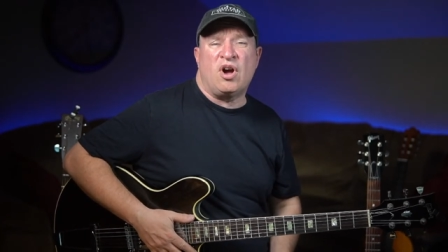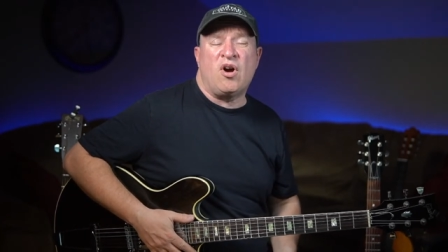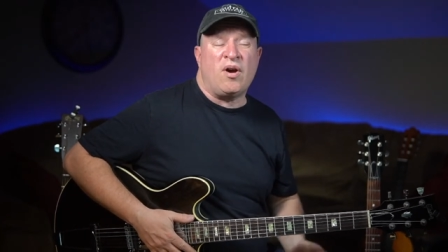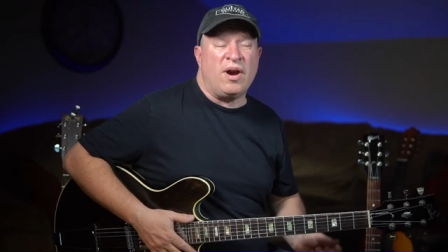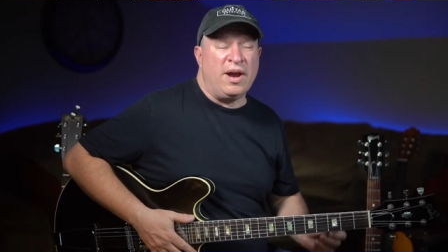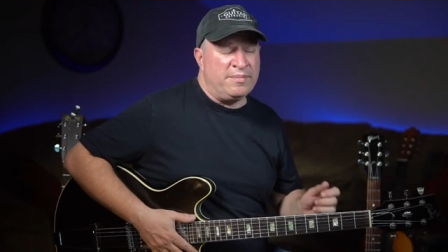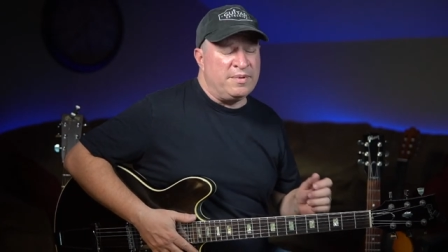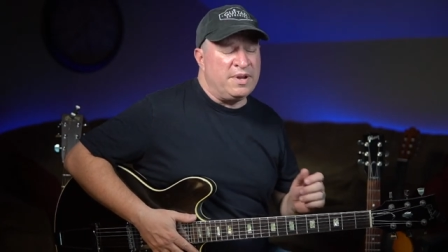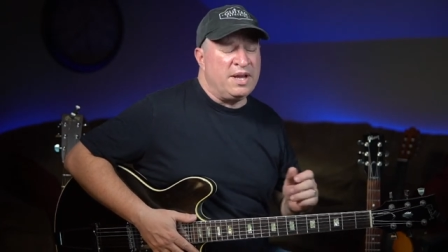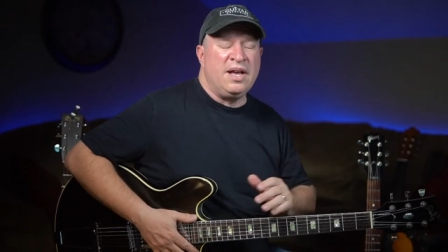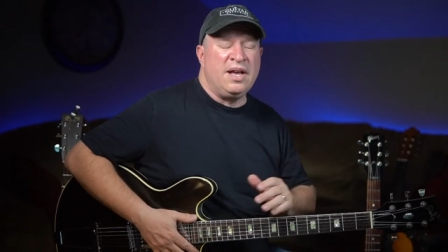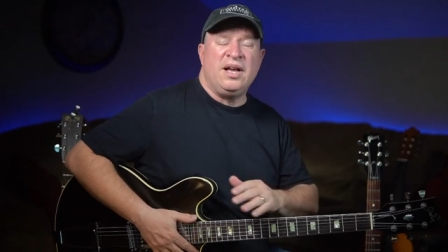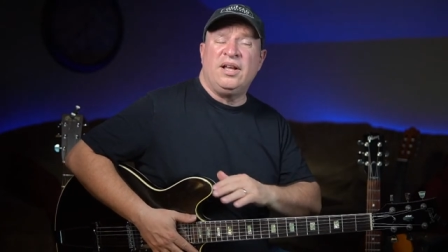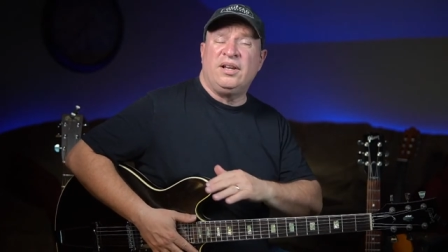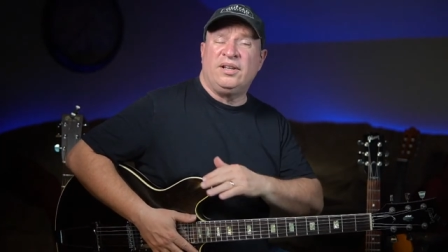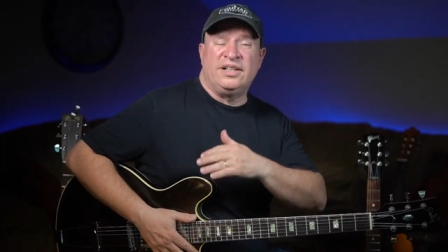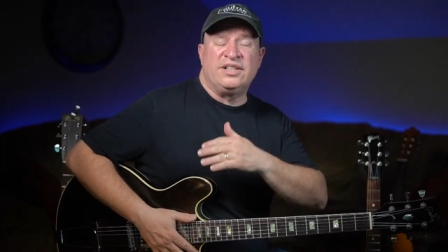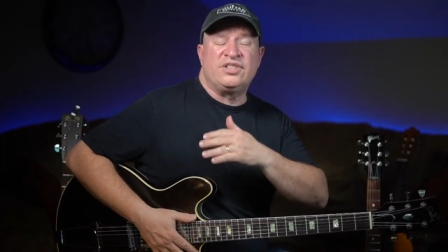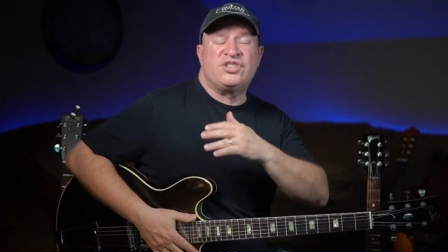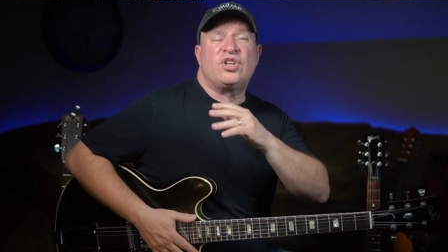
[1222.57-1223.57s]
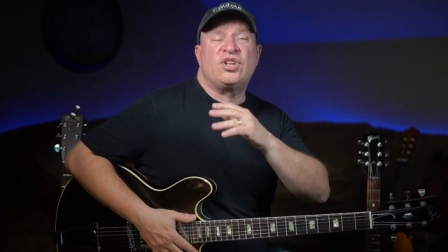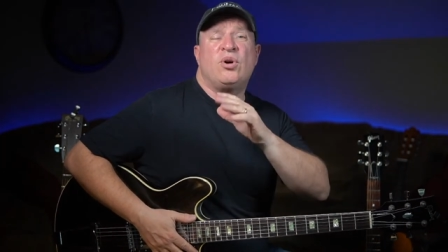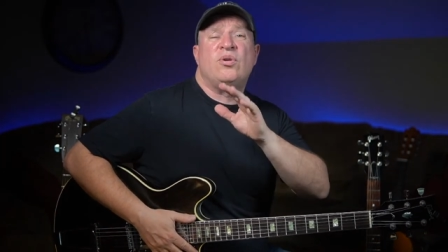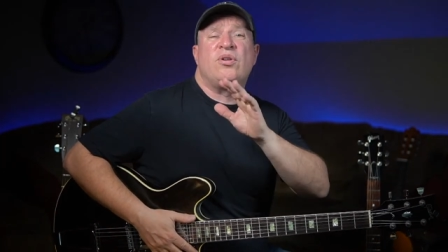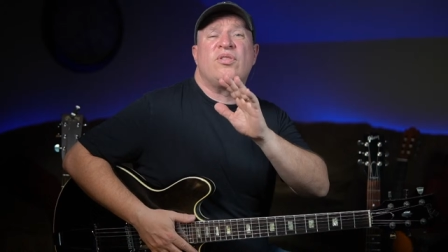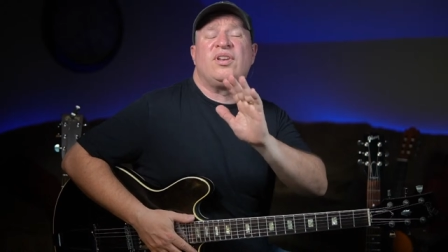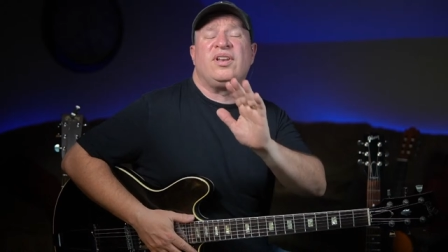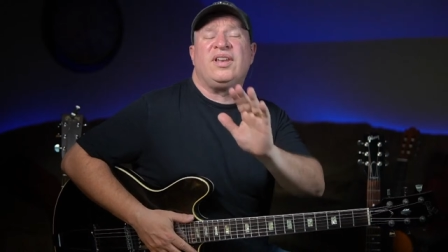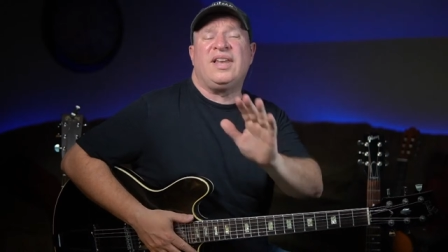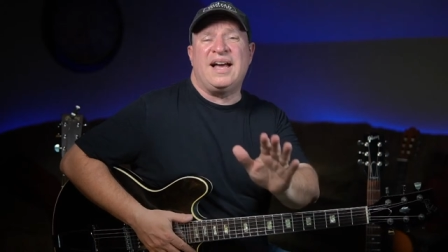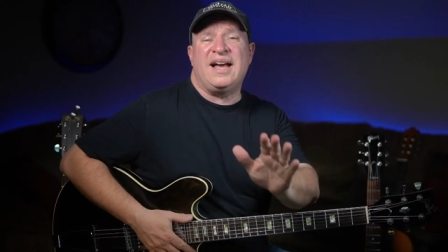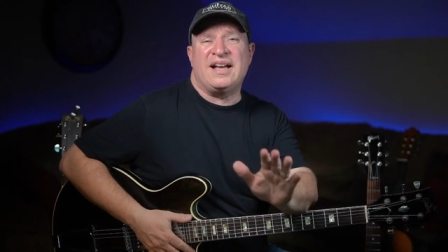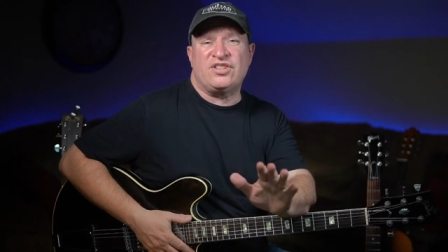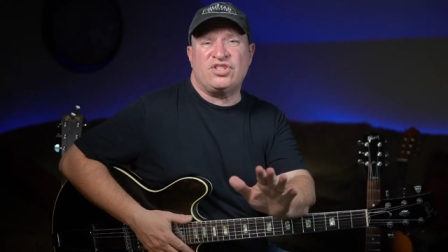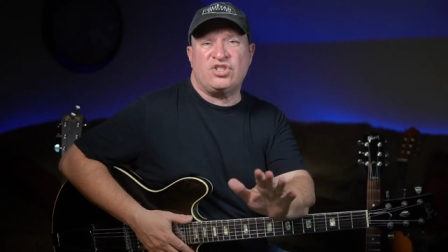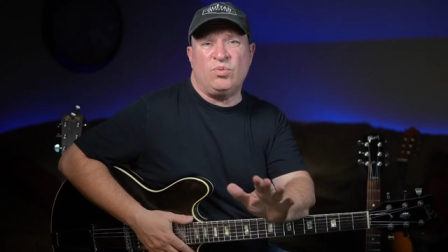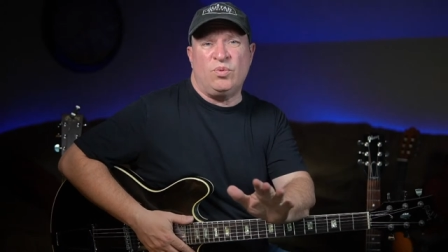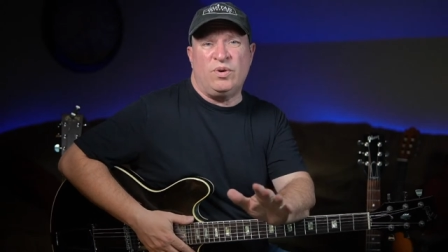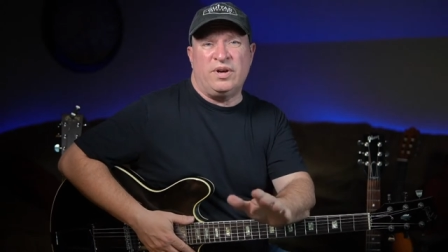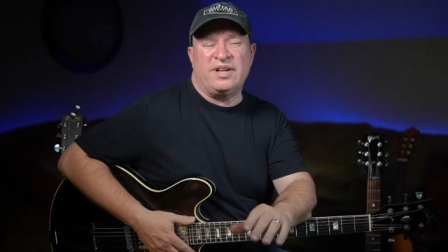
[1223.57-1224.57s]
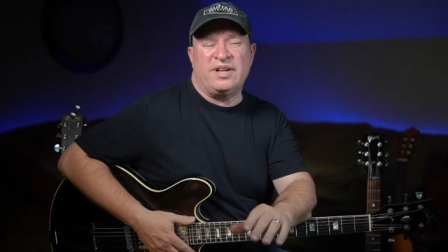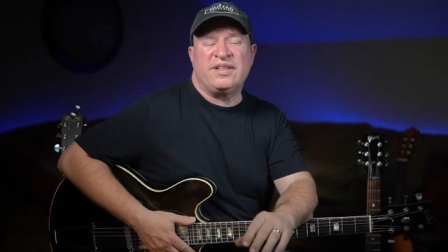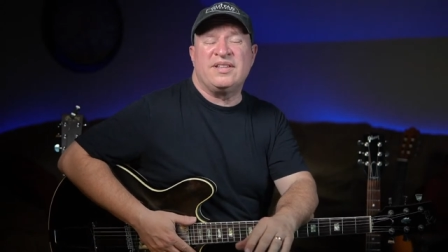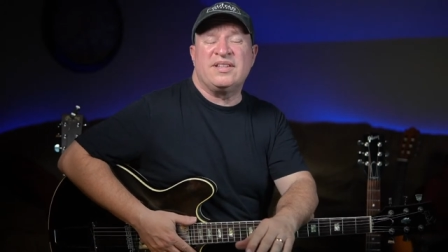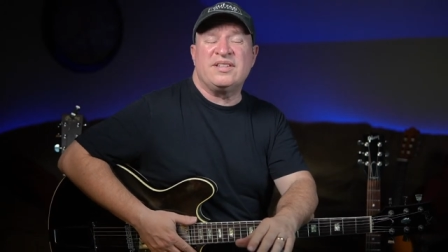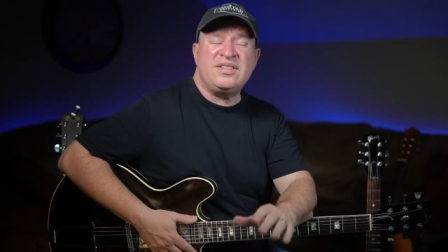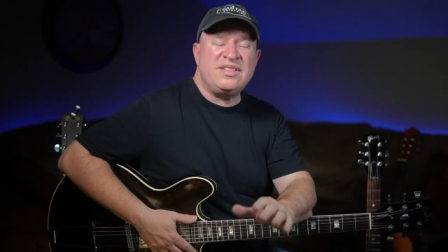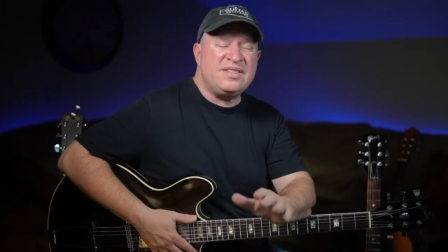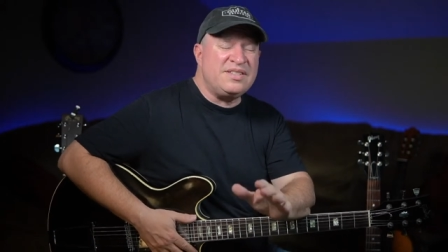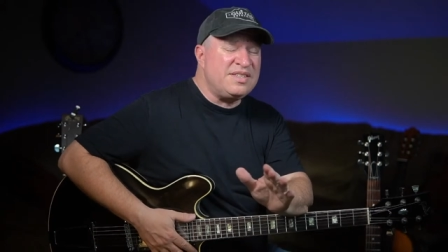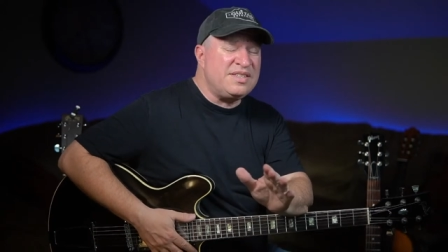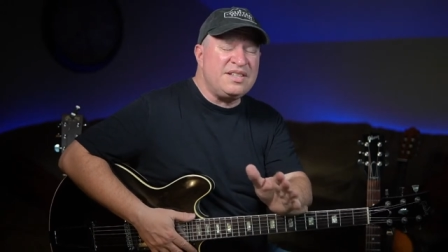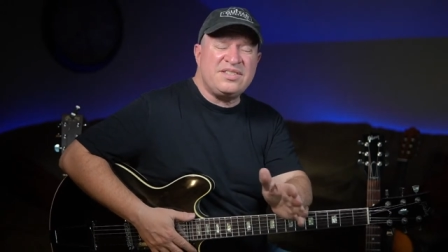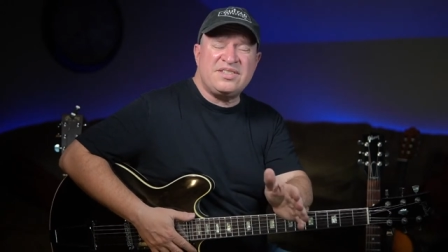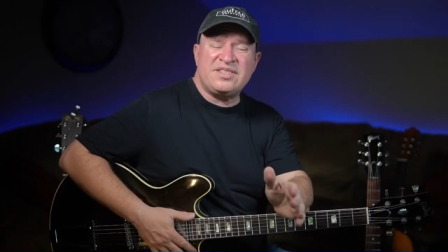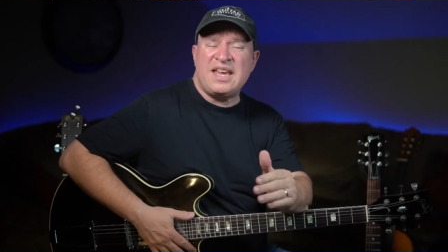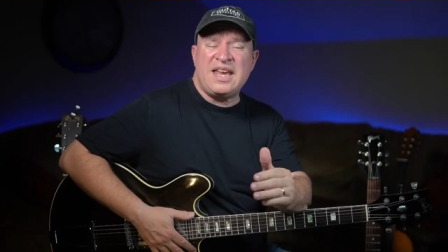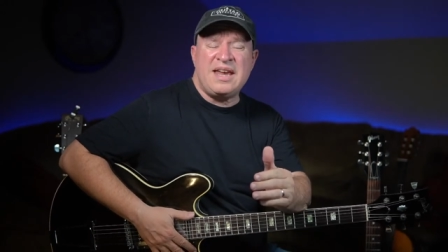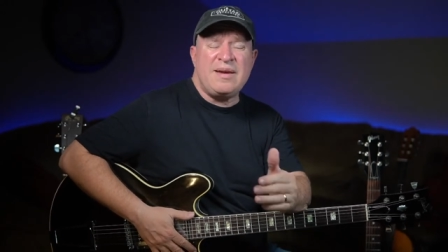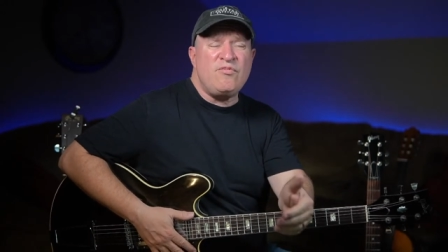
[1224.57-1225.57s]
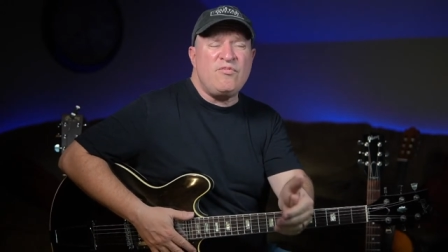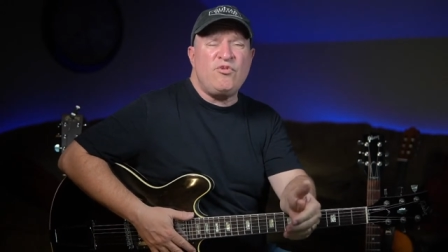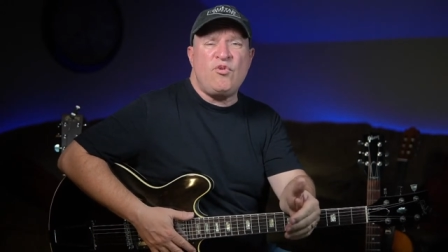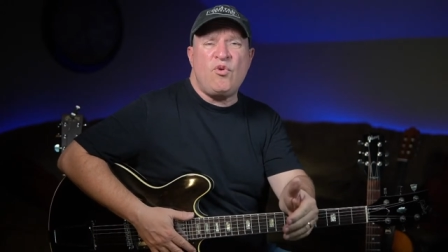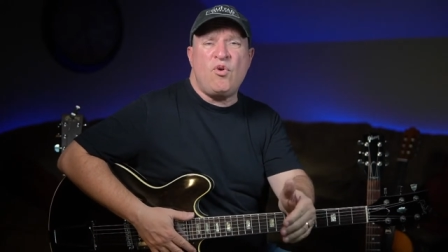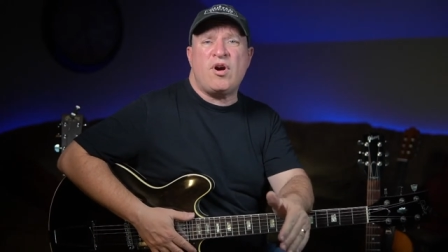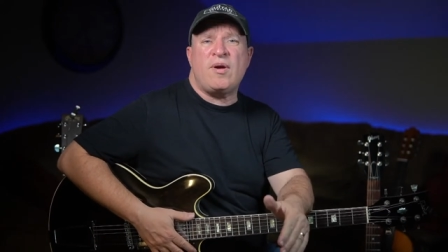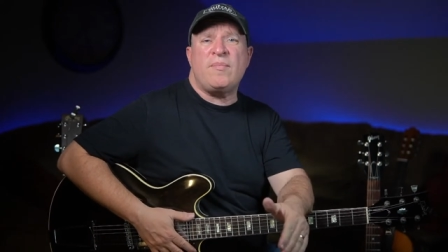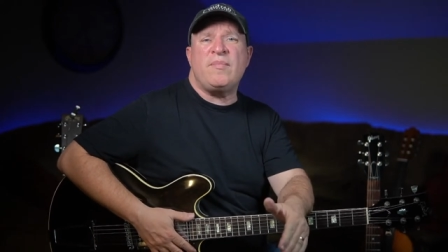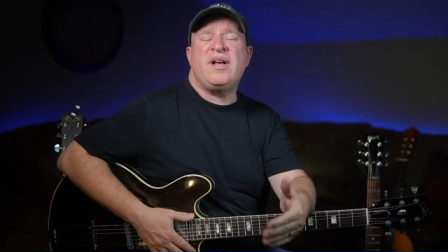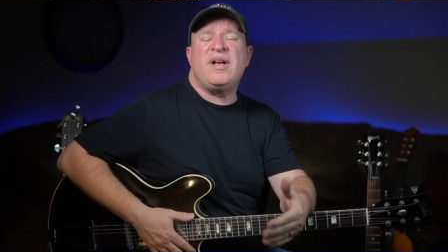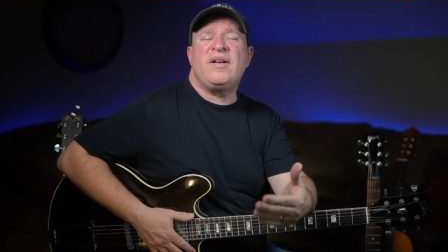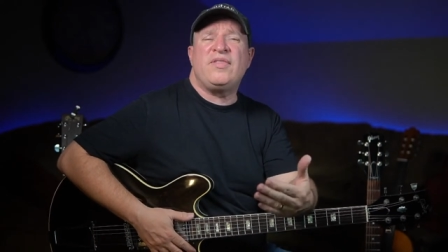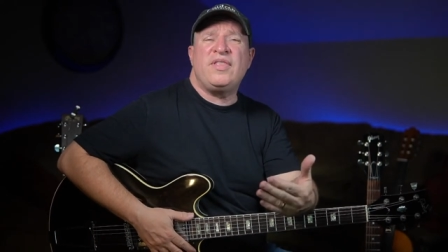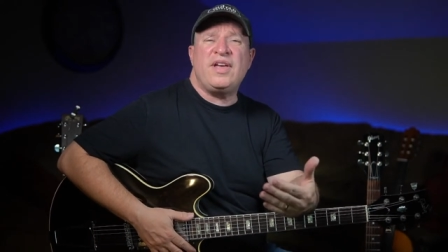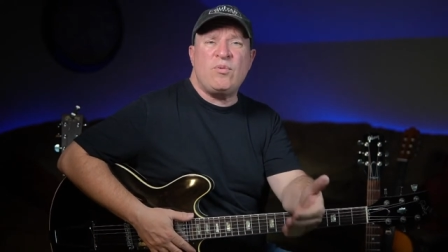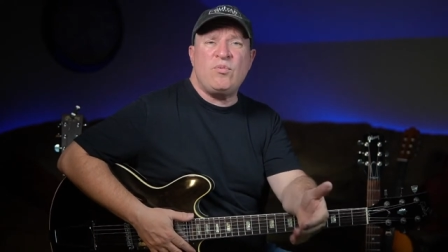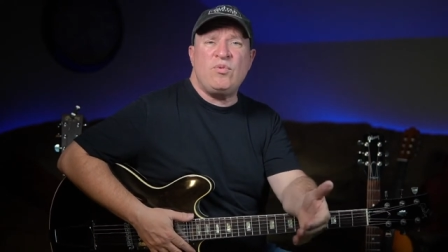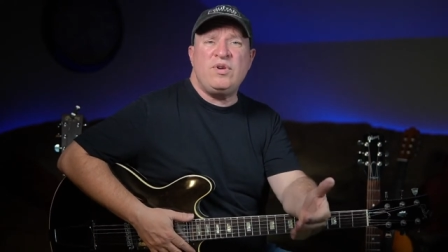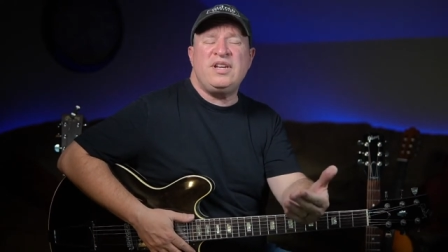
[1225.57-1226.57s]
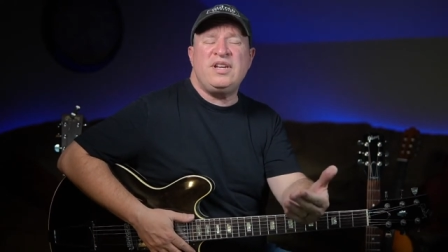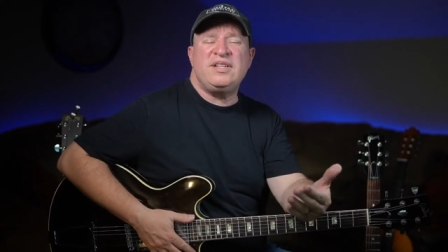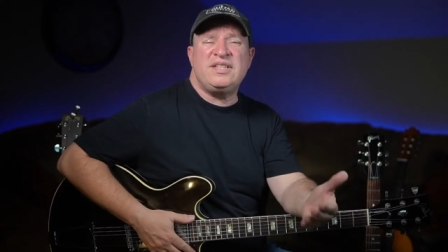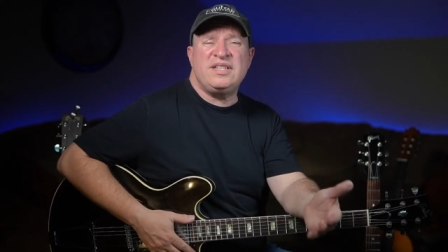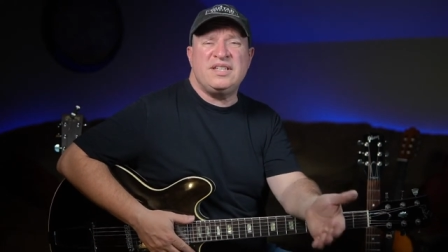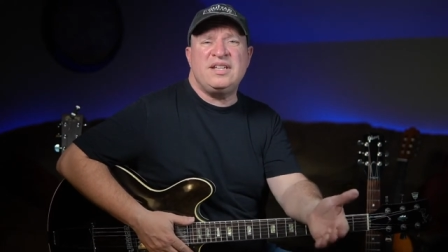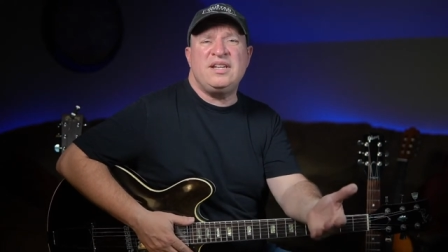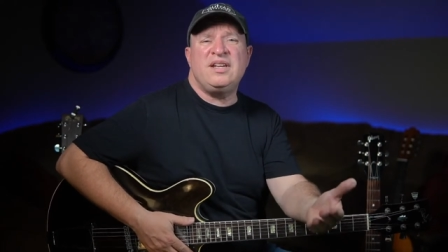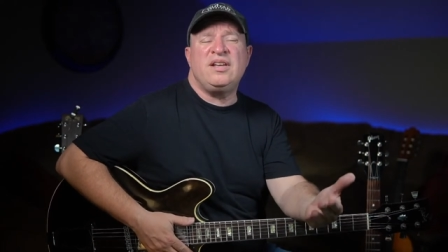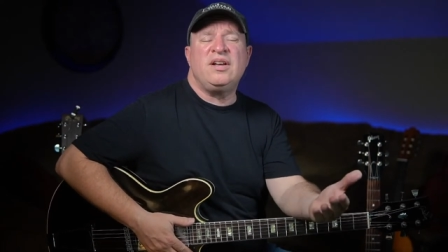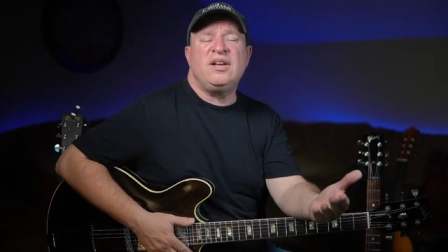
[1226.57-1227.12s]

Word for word: All right, let's go to the last one. This is the same form that we did